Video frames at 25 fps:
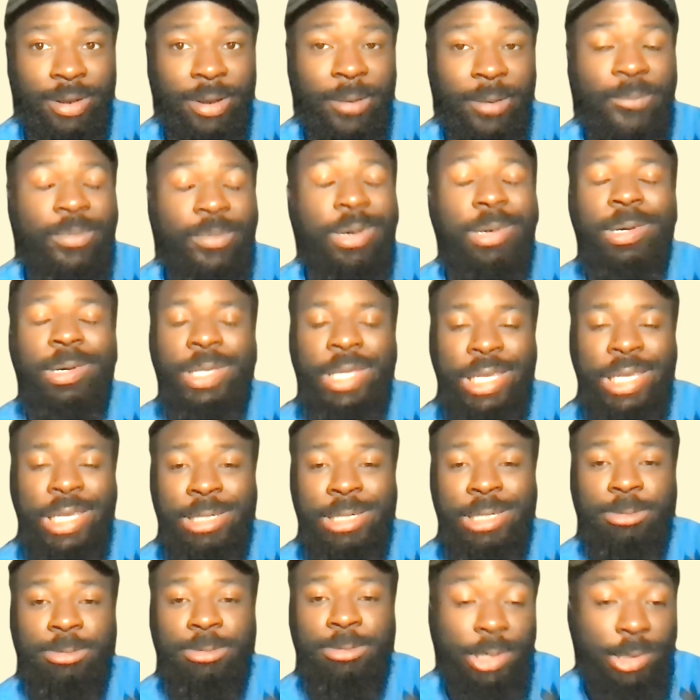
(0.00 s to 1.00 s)
ability
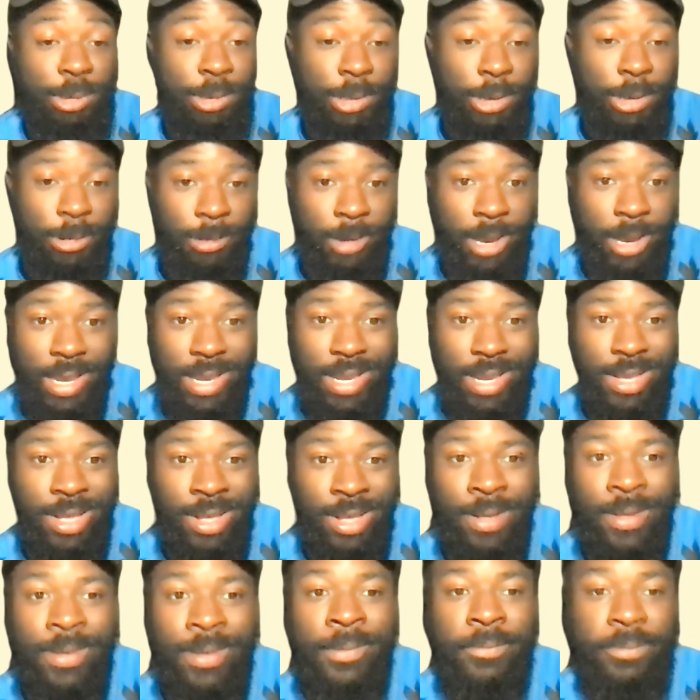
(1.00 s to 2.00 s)
to play quarterback.
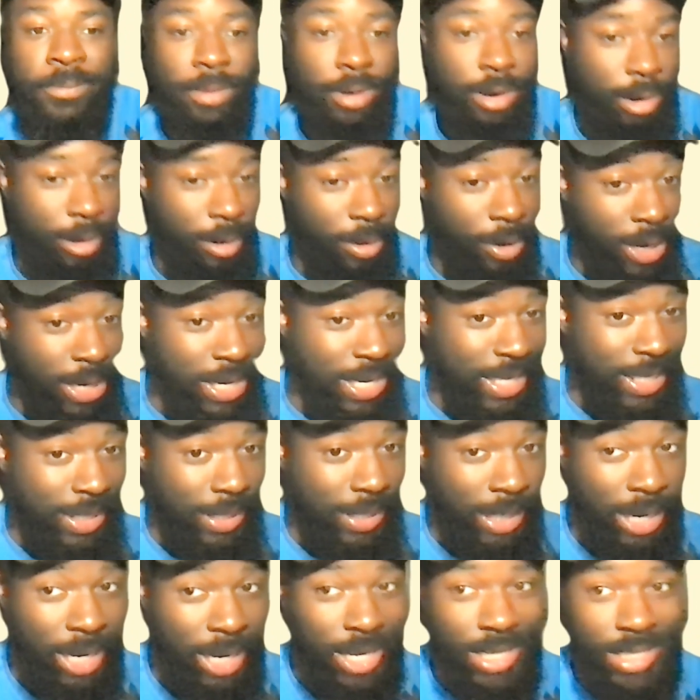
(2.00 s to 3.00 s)
But all he
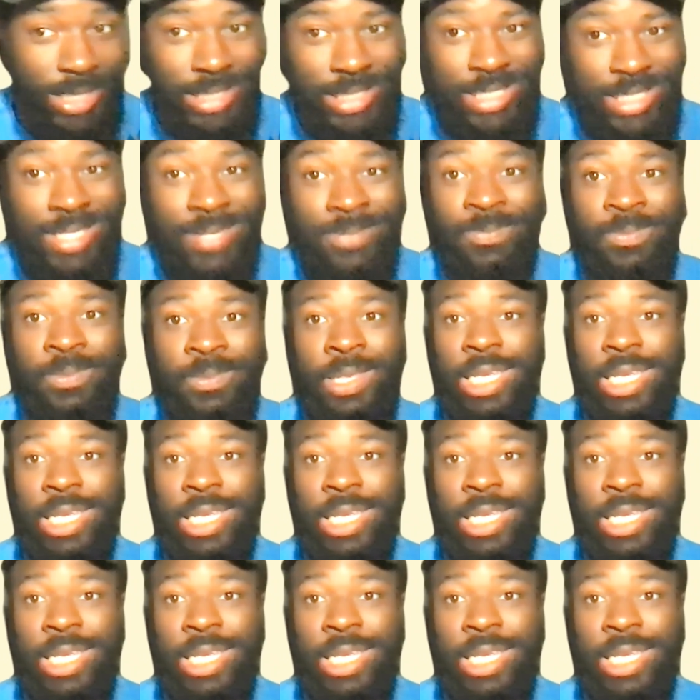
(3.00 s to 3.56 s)
does